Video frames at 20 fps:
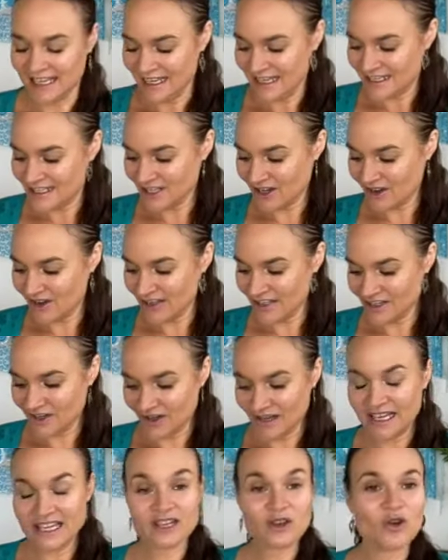So, you
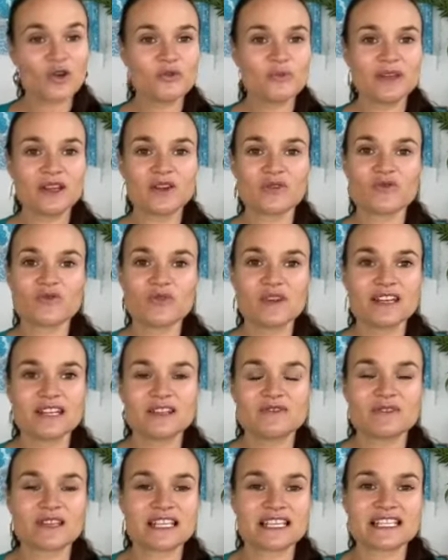know, it could be a
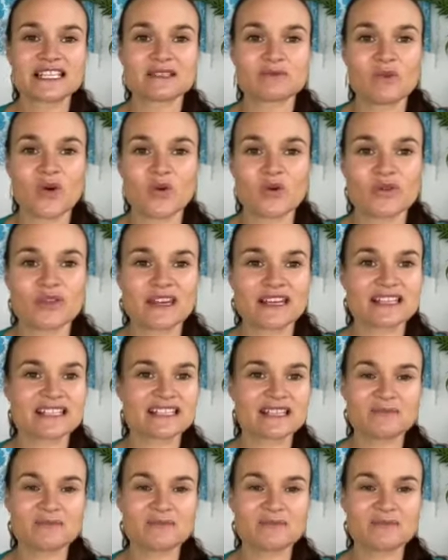really, really small thing.